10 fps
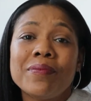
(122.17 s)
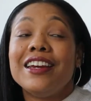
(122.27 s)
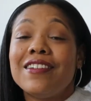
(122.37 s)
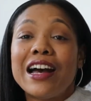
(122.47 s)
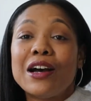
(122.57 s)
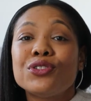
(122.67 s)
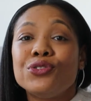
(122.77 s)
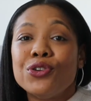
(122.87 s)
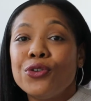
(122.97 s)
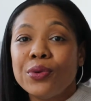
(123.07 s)
Now, was
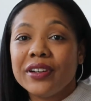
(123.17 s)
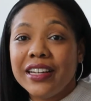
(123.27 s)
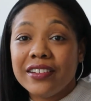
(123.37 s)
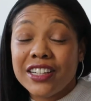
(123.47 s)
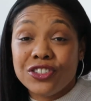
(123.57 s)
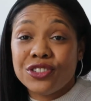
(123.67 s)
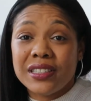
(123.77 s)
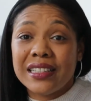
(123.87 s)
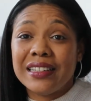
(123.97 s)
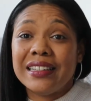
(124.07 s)
nowhere near
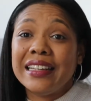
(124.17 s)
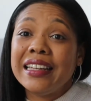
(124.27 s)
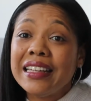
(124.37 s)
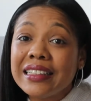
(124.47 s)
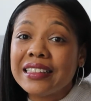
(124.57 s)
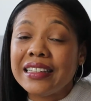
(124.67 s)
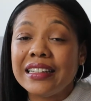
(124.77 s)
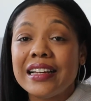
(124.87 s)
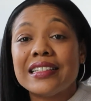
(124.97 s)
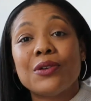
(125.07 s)
interested in
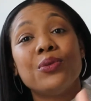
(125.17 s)
healing as I